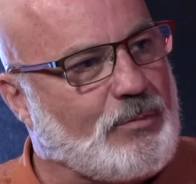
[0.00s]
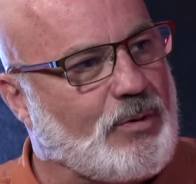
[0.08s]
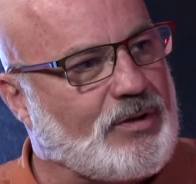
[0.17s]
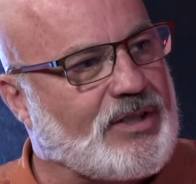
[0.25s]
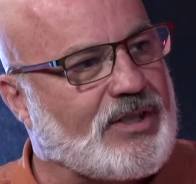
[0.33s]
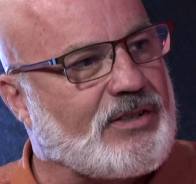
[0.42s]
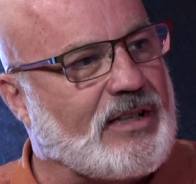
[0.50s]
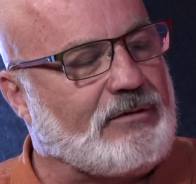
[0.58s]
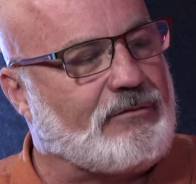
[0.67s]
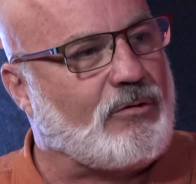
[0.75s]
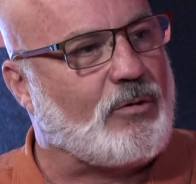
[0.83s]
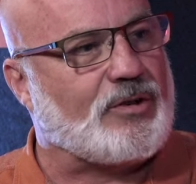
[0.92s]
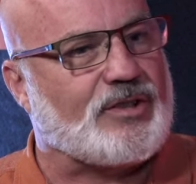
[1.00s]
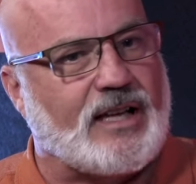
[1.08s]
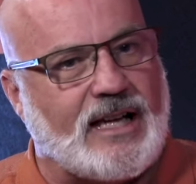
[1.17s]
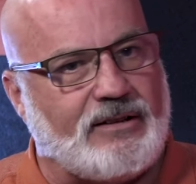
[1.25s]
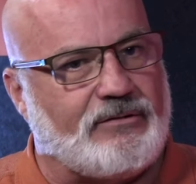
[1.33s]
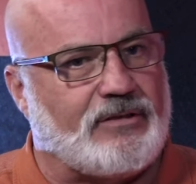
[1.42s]
put the slate forward to
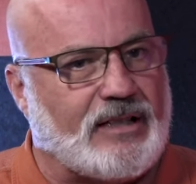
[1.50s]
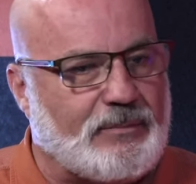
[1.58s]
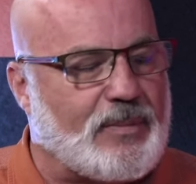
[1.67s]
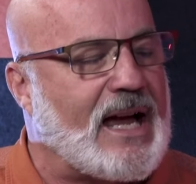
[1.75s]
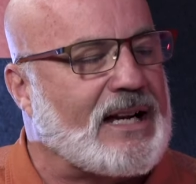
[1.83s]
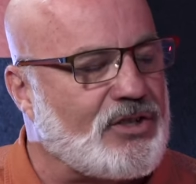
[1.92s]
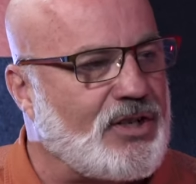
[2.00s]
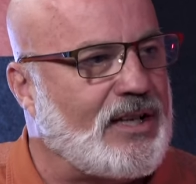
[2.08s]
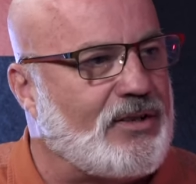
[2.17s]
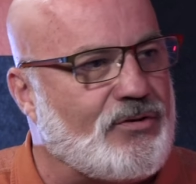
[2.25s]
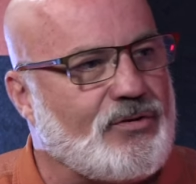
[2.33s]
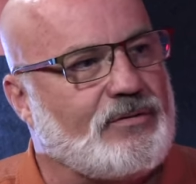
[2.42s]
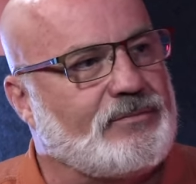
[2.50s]
have impact change?